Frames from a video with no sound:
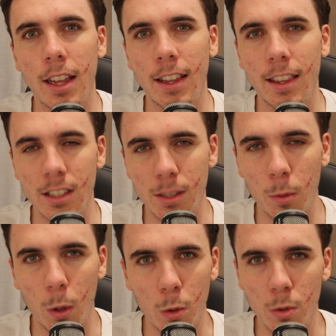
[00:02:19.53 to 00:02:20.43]
And then the
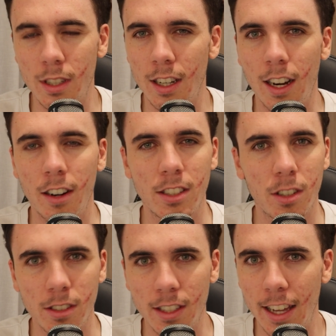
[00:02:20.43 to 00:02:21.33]
smalls are as
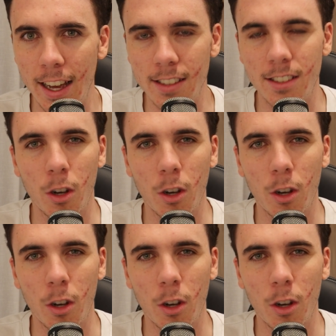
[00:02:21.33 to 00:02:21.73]
good as it gets.